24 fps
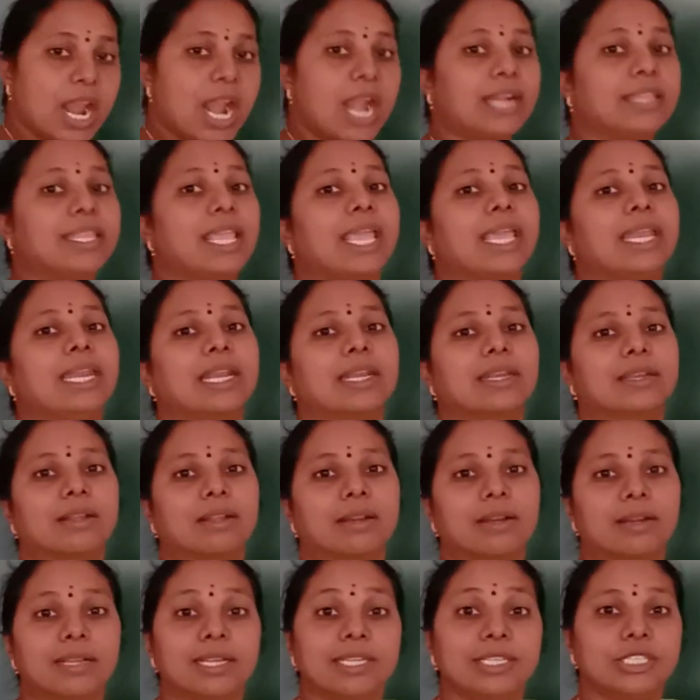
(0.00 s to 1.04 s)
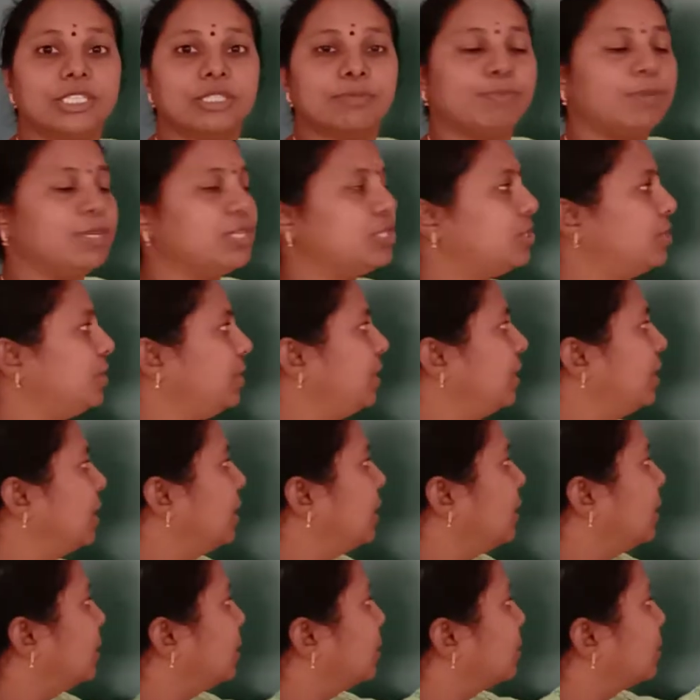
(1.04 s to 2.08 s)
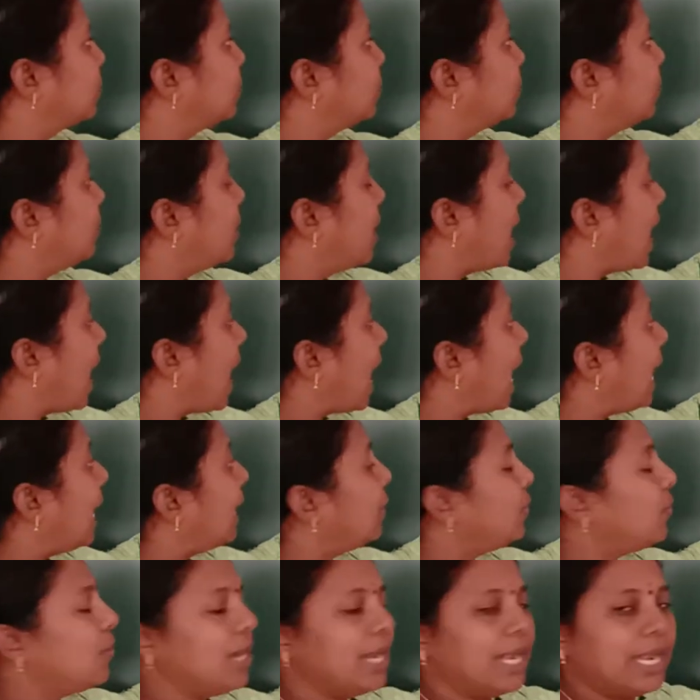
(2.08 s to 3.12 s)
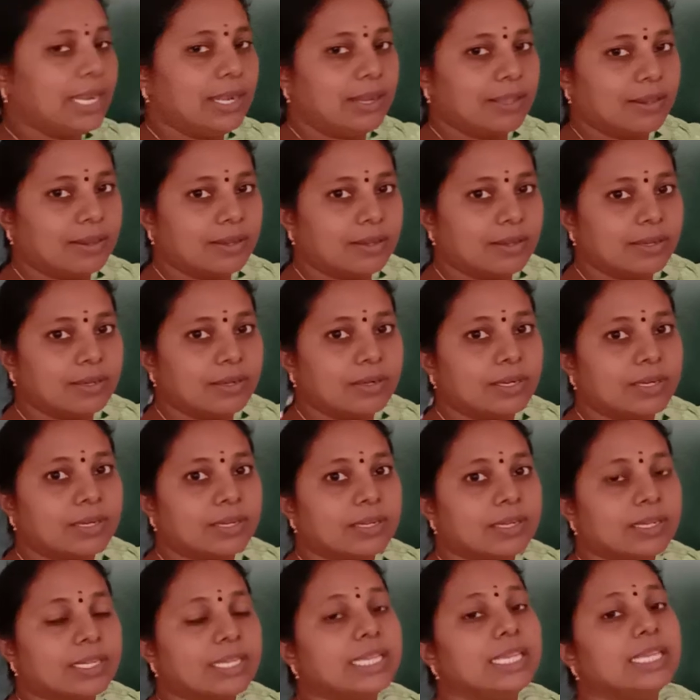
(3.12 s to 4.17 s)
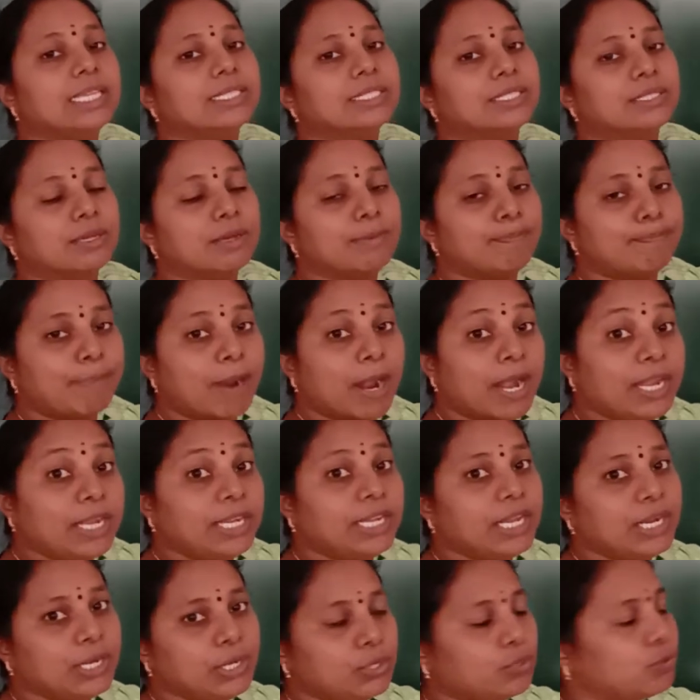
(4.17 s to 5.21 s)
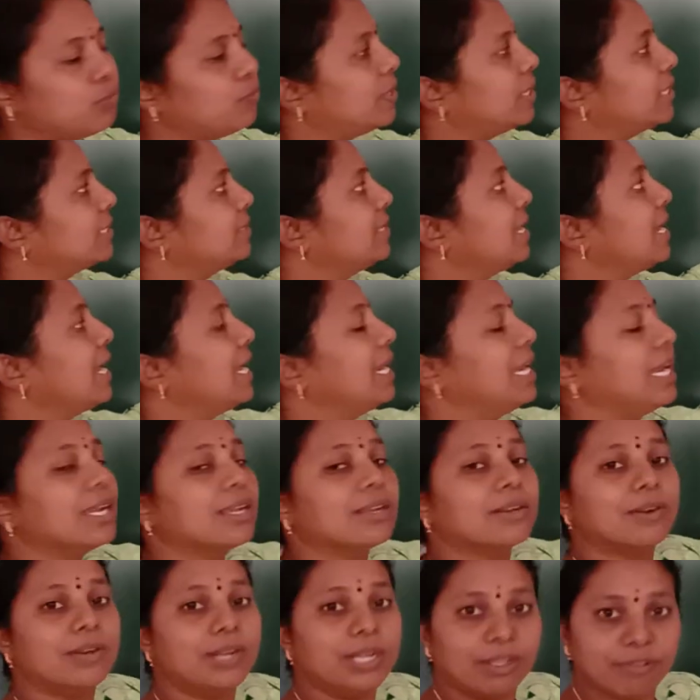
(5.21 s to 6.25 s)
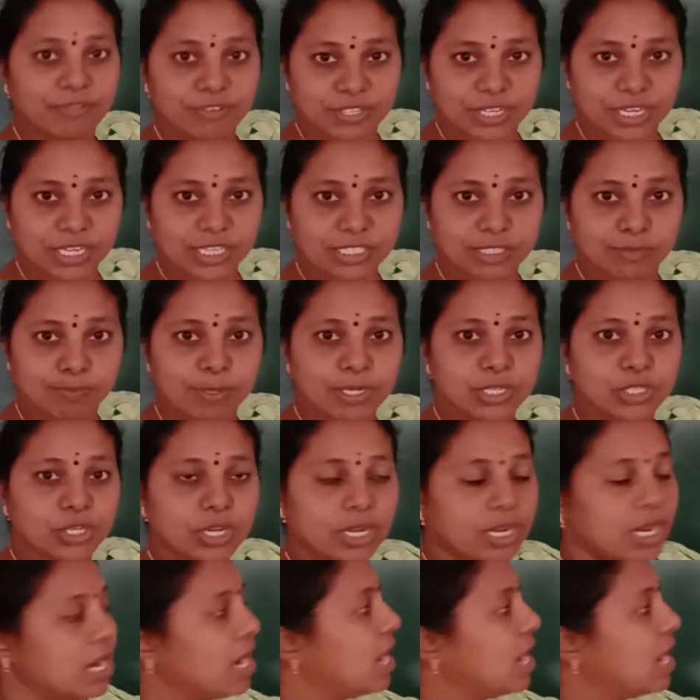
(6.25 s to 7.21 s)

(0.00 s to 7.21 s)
and the electron rich species. So arrowhead is pointing towards the electron deficient species,